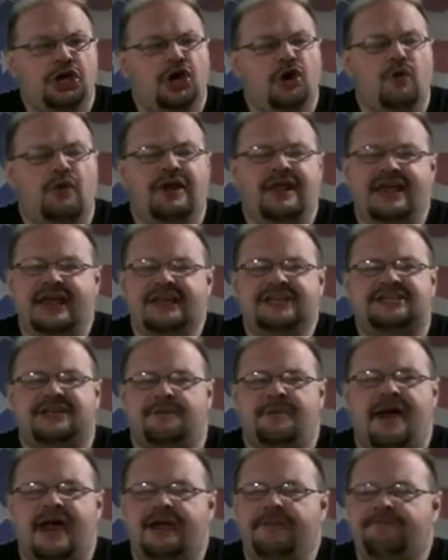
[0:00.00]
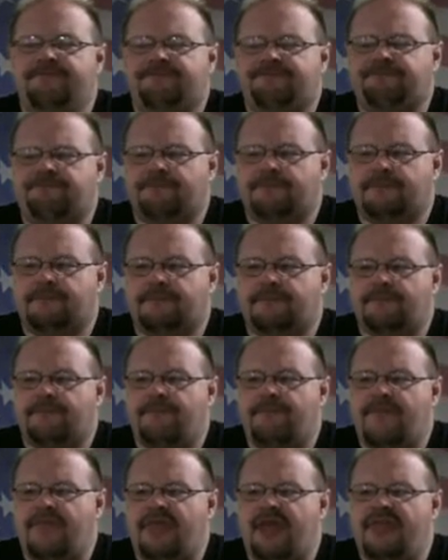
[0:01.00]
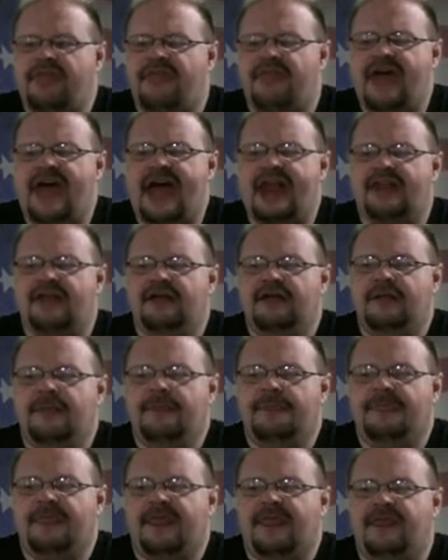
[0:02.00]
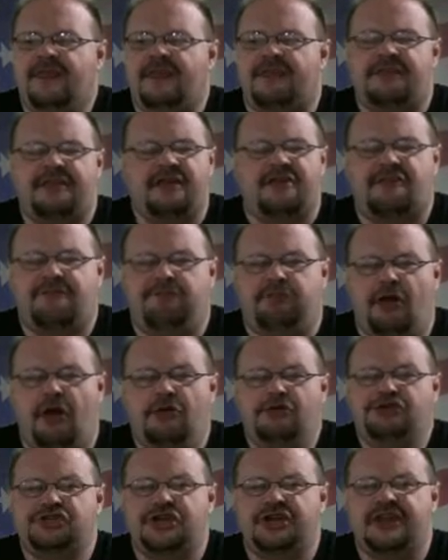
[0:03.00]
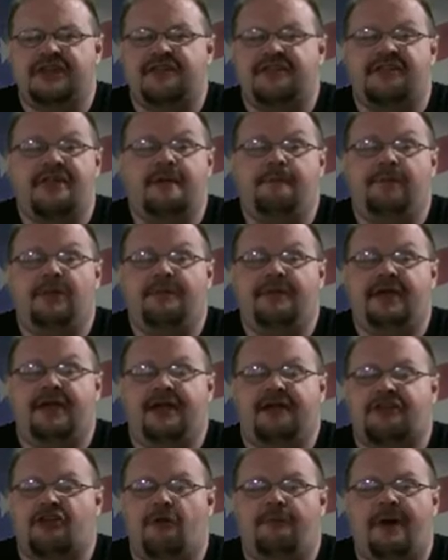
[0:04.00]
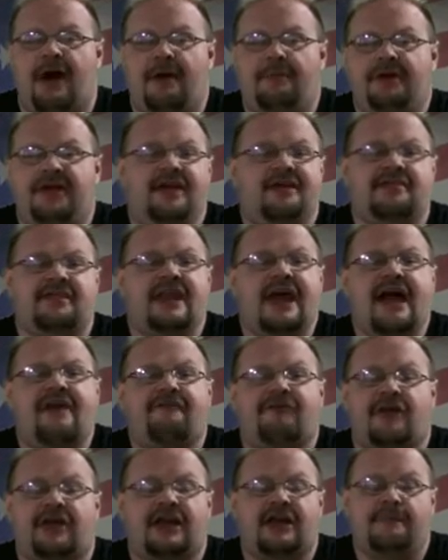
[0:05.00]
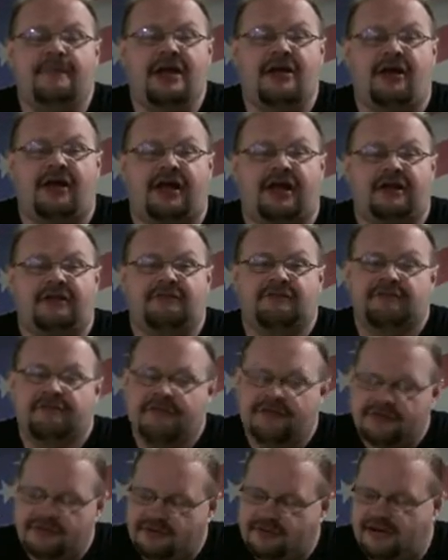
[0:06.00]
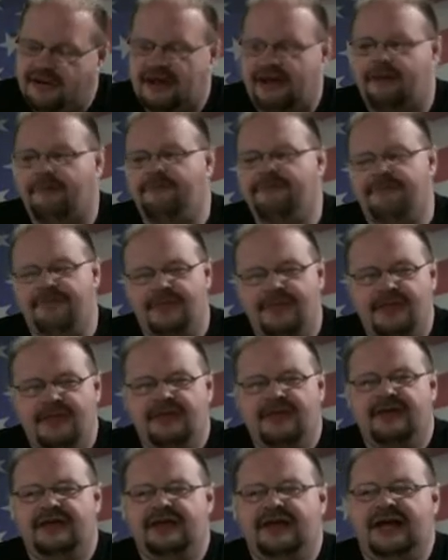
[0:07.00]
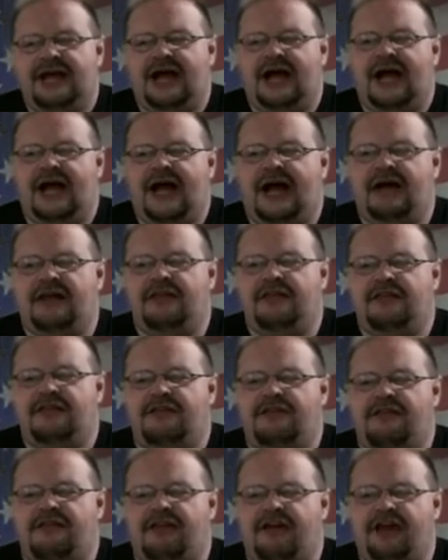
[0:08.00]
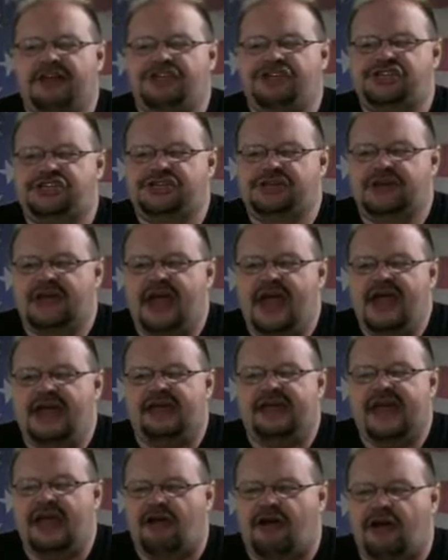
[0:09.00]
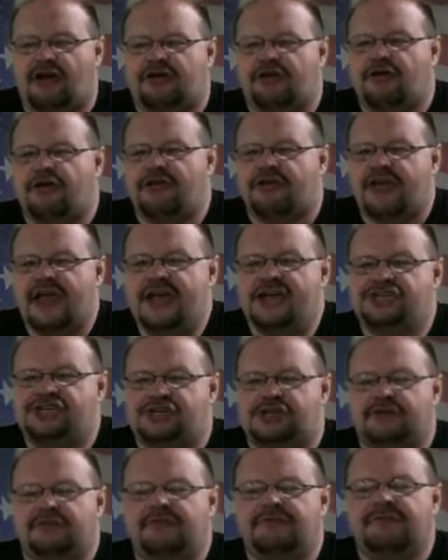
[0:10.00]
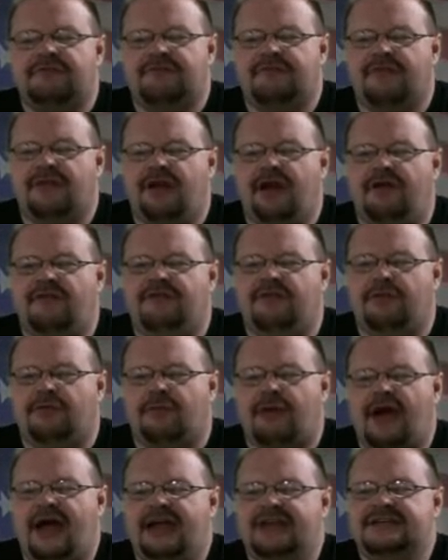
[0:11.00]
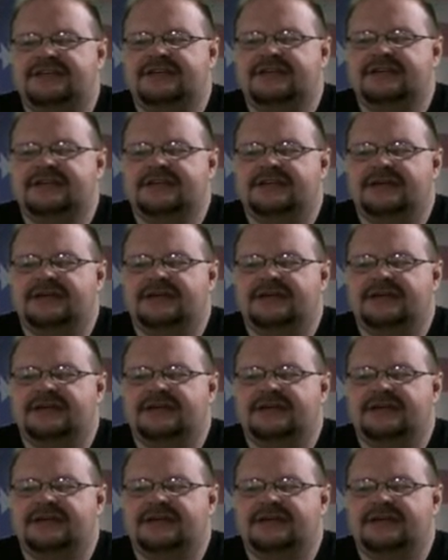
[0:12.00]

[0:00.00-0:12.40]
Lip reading: who would intimate that this explosion is simply because Obama is an African American. Now, such a characterization of the right